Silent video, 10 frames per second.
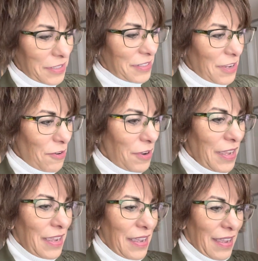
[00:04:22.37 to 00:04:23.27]
So
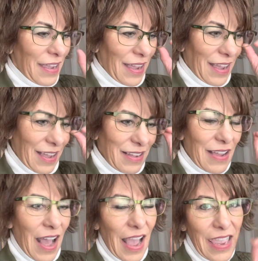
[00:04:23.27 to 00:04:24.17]

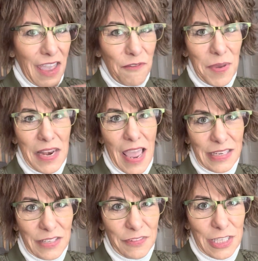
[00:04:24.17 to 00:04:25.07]
I have been
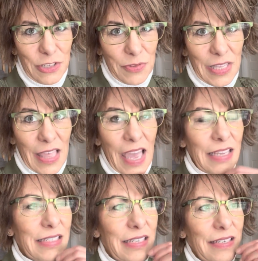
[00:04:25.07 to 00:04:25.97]
actively doing
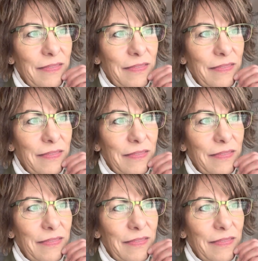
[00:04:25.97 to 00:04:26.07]
that.